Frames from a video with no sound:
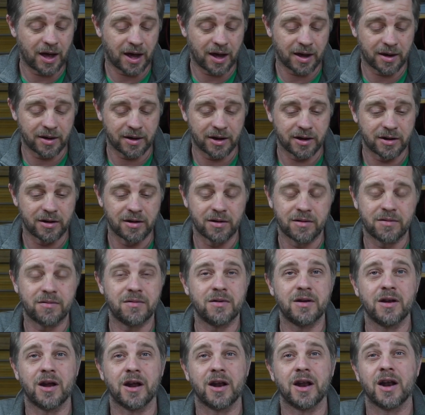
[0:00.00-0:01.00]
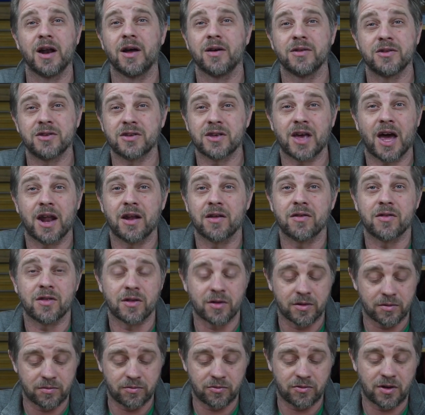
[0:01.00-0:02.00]
I don't know, it scatters
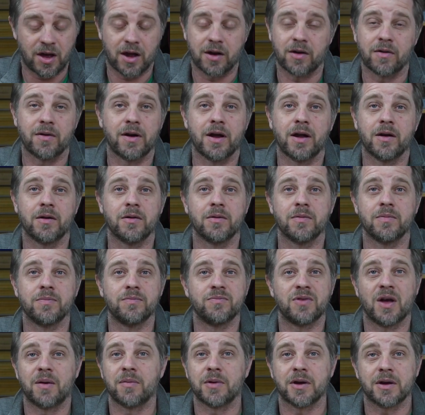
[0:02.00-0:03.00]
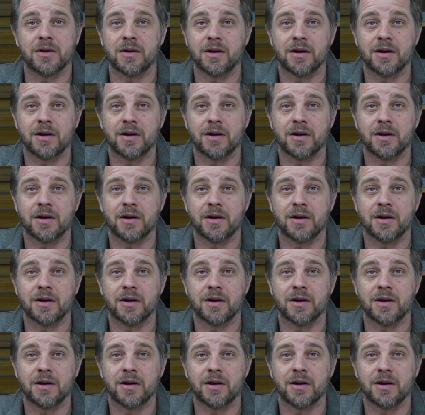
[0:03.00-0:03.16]
the sound around or something.